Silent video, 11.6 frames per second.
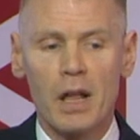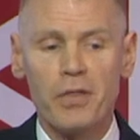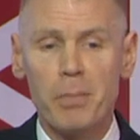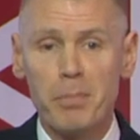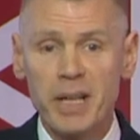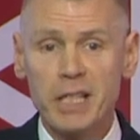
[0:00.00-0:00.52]

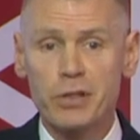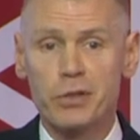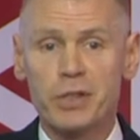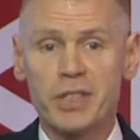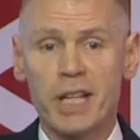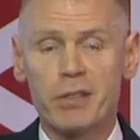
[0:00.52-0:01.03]
The
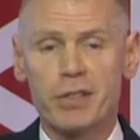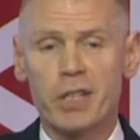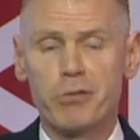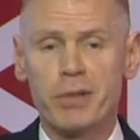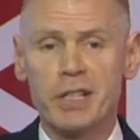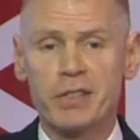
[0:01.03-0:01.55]
biggest
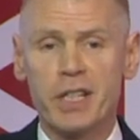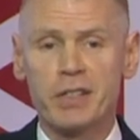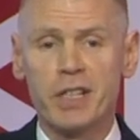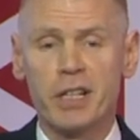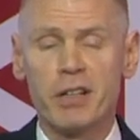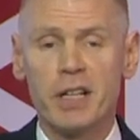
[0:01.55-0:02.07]
downside risk next
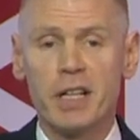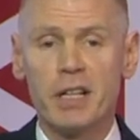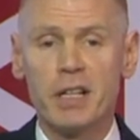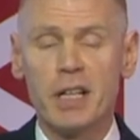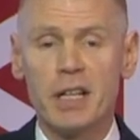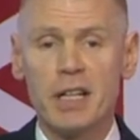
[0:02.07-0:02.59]
year
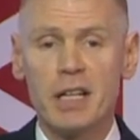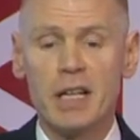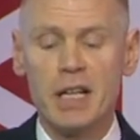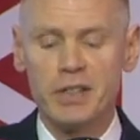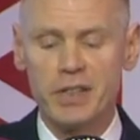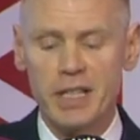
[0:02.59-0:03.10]

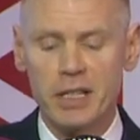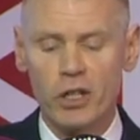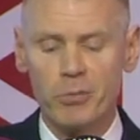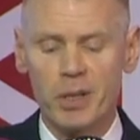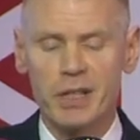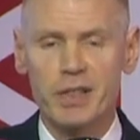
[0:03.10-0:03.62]
is
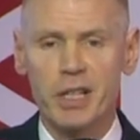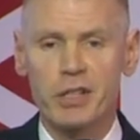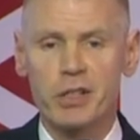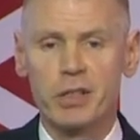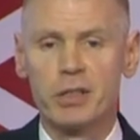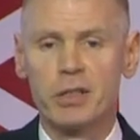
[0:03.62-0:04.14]

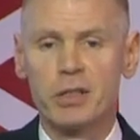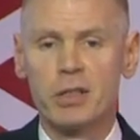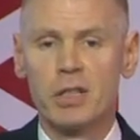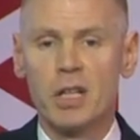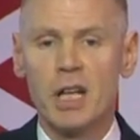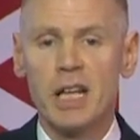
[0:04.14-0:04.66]
deglobalization
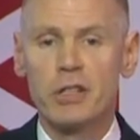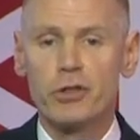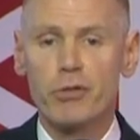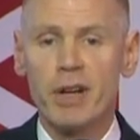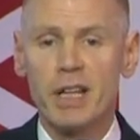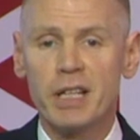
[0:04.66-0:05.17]
in
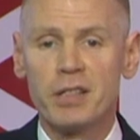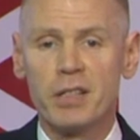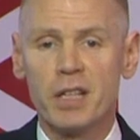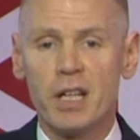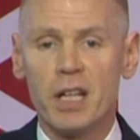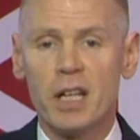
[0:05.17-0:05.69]
trade,
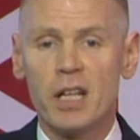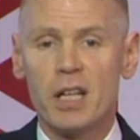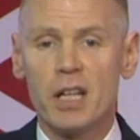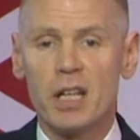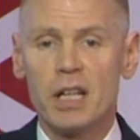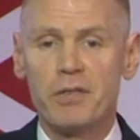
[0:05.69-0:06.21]

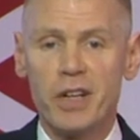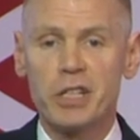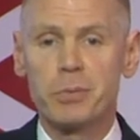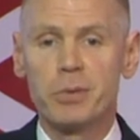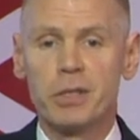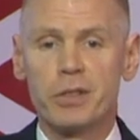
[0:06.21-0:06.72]

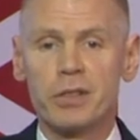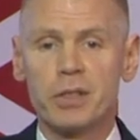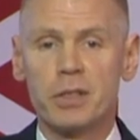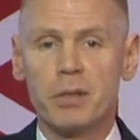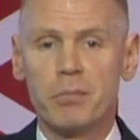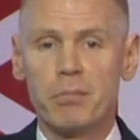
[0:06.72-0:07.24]
investment,
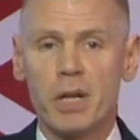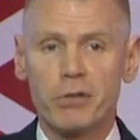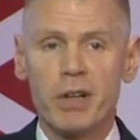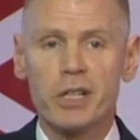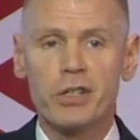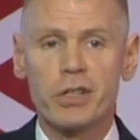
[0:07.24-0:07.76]

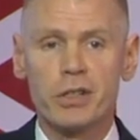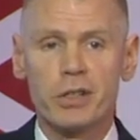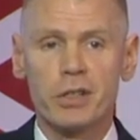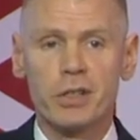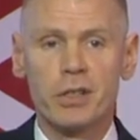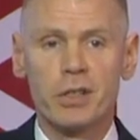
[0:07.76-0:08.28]
migration,
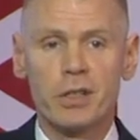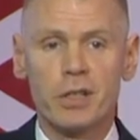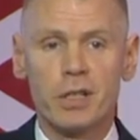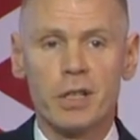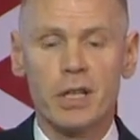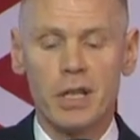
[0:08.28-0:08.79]

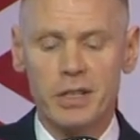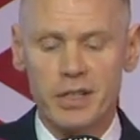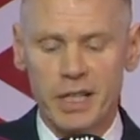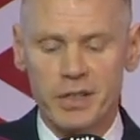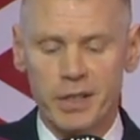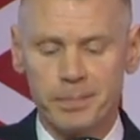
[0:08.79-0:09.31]
and
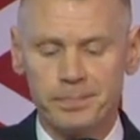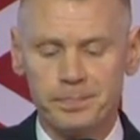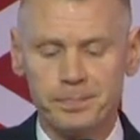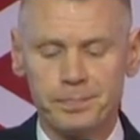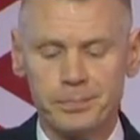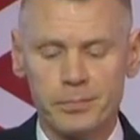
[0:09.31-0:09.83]
data,
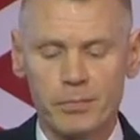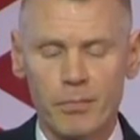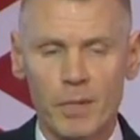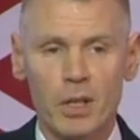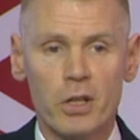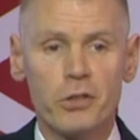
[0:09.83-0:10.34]

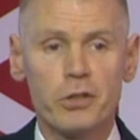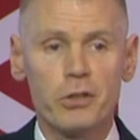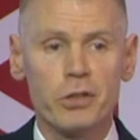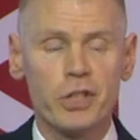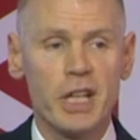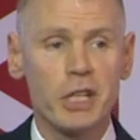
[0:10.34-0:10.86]
due
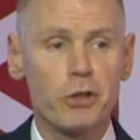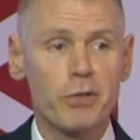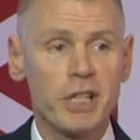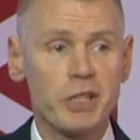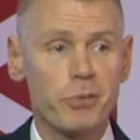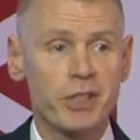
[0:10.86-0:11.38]
to
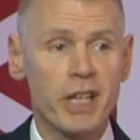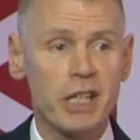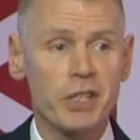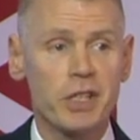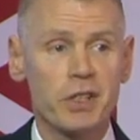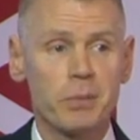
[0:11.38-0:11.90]
increased
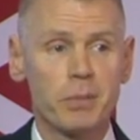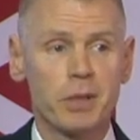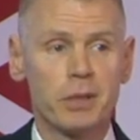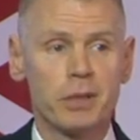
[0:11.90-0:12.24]
protectionism